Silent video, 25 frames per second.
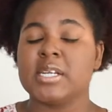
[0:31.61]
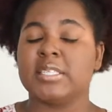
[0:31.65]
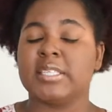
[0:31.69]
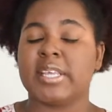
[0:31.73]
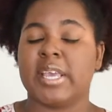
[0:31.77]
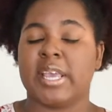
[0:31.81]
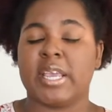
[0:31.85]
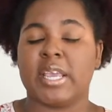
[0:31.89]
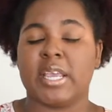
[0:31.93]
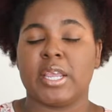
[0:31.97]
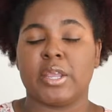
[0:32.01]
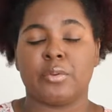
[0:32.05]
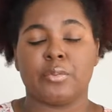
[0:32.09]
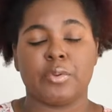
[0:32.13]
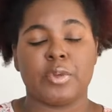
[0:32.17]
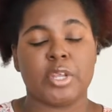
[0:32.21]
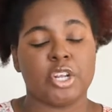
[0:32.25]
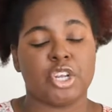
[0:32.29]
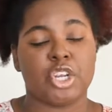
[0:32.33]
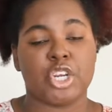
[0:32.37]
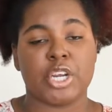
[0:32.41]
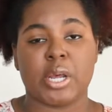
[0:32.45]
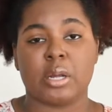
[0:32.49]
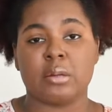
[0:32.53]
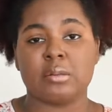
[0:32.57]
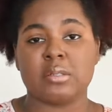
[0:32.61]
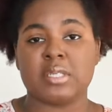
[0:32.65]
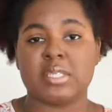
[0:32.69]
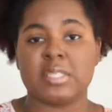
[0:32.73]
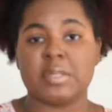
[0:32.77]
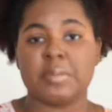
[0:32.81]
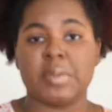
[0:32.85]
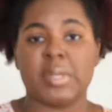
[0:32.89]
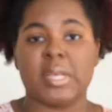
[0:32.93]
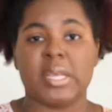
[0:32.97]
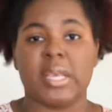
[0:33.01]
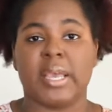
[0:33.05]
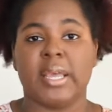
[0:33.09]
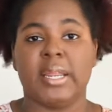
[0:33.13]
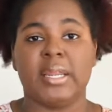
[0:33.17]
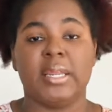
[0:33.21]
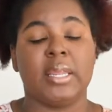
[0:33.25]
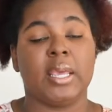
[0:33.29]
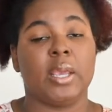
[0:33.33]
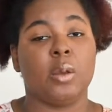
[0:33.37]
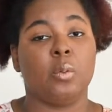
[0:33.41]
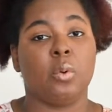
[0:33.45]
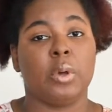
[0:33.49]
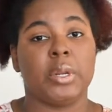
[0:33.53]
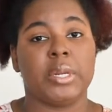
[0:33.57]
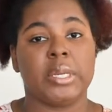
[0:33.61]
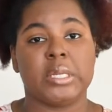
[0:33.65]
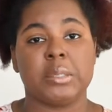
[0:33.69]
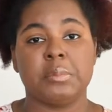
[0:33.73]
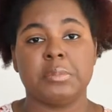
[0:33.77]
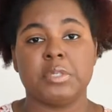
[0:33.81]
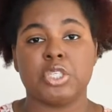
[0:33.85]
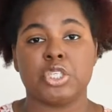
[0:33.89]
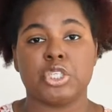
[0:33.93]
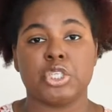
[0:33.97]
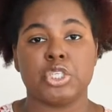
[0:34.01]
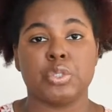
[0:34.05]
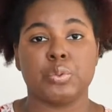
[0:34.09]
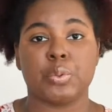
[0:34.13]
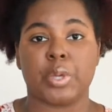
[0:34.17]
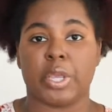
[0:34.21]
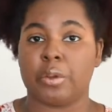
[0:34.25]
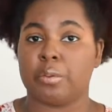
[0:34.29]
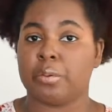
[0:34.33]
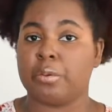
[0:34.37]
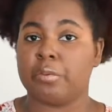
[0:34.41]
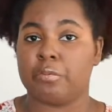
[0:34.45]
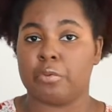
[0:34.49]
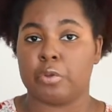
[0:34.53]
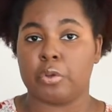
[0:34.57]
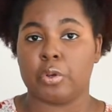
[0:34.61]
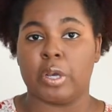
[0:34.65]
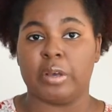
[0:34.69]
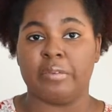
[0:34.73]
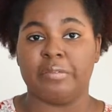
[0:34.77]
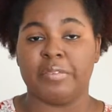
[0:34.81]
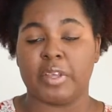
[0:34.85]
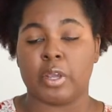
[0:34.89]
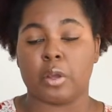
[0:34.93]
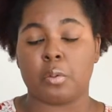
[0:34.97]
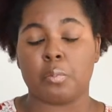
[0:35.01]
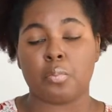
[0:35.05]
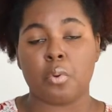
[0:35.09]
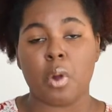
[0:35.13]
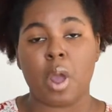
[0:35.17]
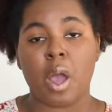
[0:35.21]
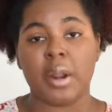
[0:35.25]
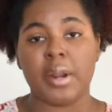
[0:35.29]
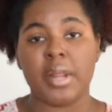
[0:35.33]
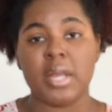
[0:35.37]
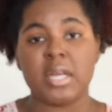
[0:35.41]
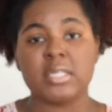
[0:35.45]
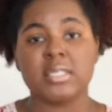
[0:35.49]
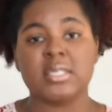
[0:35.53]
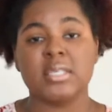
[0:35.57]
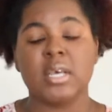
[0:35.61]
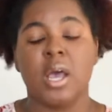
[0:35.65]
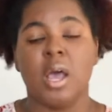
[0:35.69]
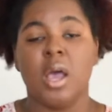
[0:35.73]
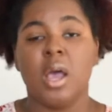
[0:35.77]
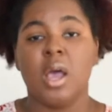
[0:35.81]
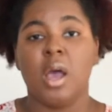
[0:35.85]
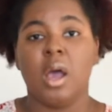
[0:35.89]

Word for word: They reached out to me and they wanted me to do a review of their product,